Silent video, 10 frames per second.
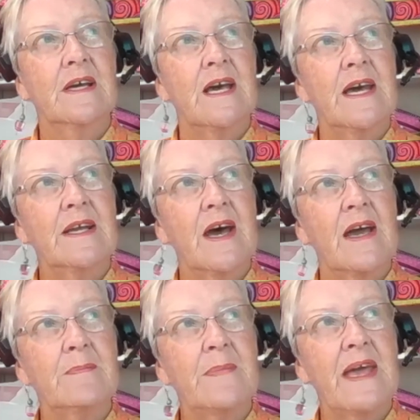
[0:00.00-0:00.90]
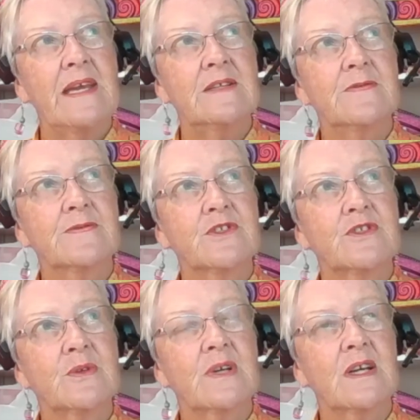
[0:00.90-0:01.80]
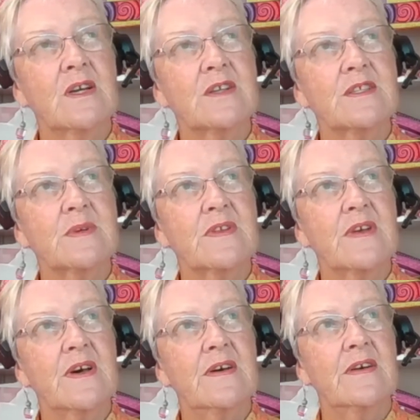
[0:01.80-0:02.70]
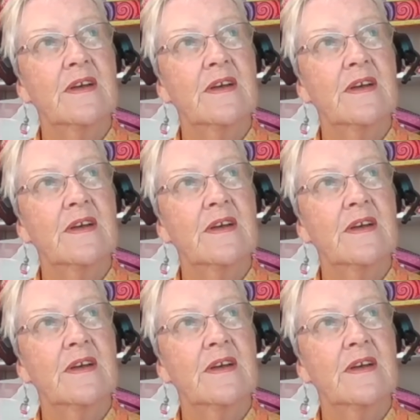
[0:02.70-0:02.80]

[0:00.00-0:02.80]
And I paid to do a class with her,